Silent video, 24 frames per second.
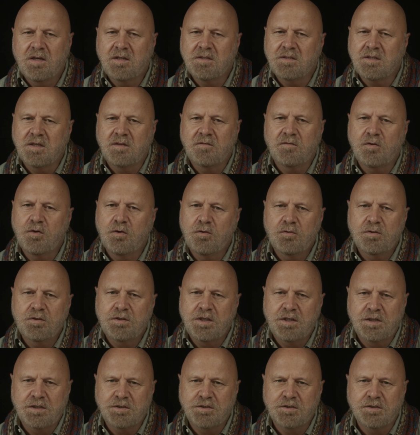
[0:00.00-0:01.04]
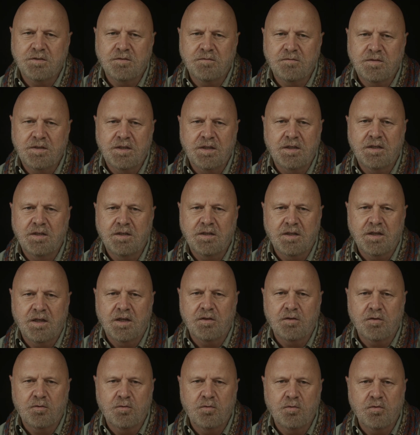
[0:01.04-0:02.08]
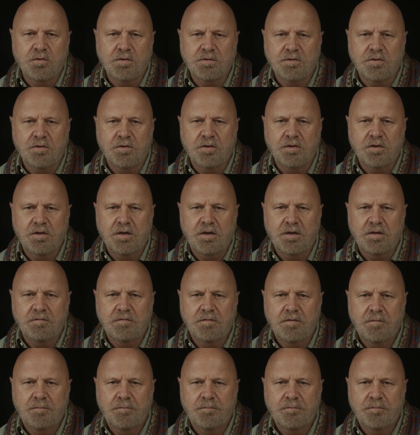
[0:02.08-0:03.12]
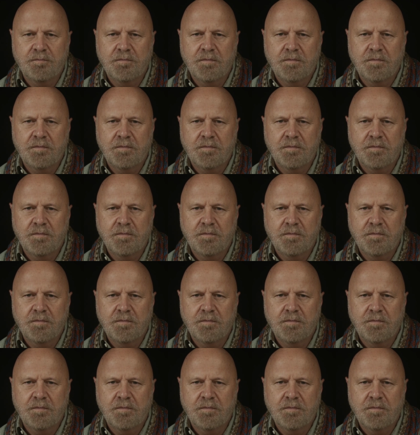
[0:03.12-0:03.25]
as I have no intention of taking down the course archive.